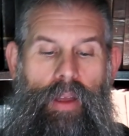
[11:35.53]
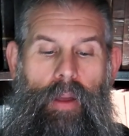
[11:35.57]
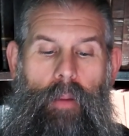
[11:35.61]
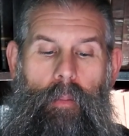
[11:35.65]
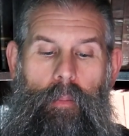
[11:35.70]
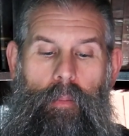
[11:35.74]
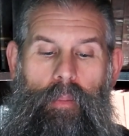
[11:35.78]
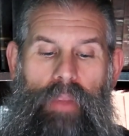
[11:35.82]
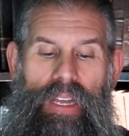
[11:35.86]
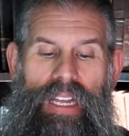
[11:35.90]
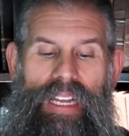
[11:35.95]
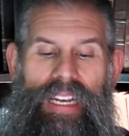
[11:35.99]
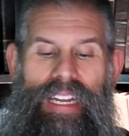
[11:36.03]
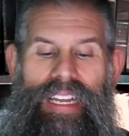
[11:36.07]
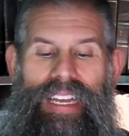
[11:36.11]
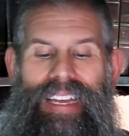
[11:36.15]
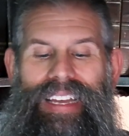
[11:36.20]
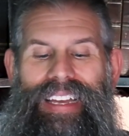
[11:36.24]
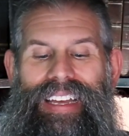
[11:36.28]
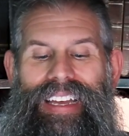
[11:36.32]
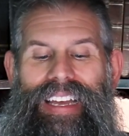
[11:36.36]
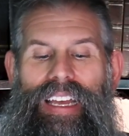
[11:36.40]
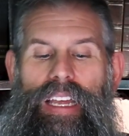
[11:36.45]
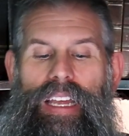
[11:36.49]

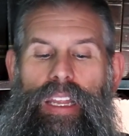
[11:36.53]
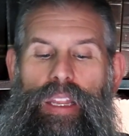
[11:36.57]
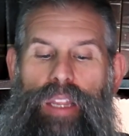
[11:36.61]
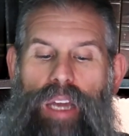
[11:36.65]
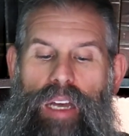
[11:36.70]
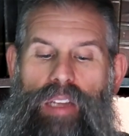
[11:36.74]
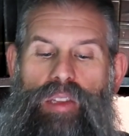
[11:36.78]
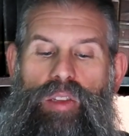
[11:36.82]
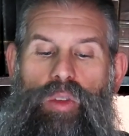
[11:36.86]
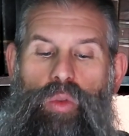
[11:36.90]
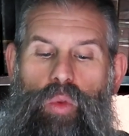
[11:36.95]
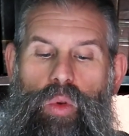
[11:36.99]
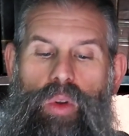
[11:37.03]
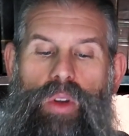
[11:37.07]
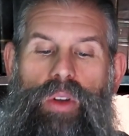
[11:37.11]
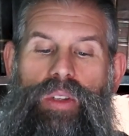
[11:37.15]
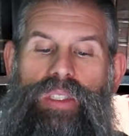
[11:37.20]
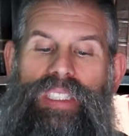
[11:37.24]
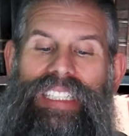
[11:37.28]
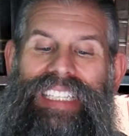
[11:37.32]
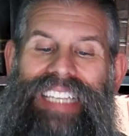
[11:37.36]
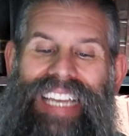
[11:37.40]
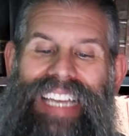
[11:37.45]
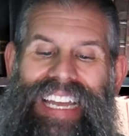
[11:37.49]
Meaning that the
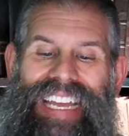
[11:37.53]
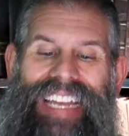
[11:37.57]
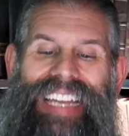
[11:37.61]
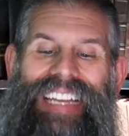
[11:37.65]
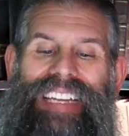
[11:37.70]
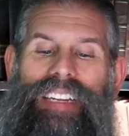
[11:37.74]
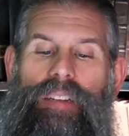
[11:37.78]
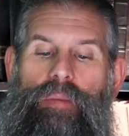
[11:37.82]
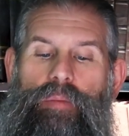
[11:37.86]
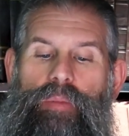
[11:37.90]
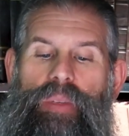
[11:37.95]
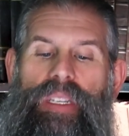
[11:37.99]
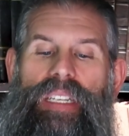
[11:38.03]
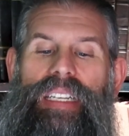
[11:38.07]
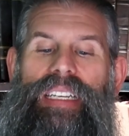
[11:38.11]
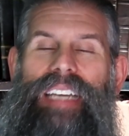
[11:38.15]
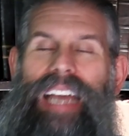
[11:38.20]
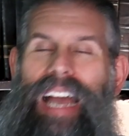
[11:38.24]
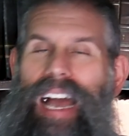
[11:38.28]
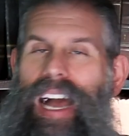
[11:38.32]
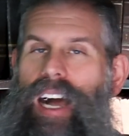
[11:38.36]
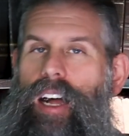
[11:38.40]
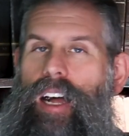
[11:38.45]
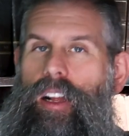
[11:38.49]
world can be
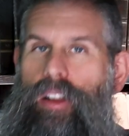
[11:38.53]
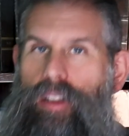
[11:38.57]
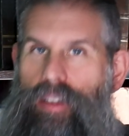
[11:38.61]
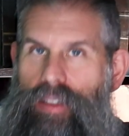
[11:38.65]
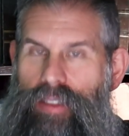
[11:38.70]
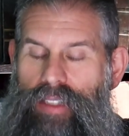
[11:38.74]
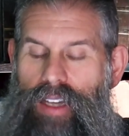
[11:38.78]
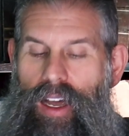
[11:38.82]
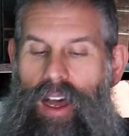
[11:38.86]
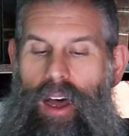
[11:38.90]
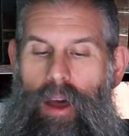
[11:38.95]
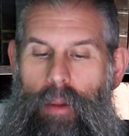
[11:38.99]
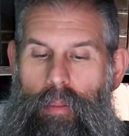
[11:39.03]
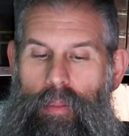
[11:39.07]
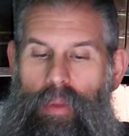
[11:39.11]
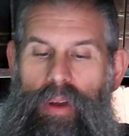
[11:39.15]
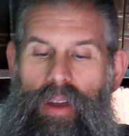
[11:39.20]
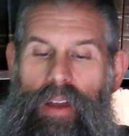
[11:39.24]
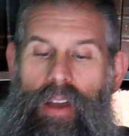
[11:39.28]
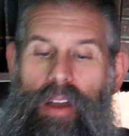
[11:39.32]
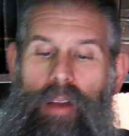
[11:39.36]
held up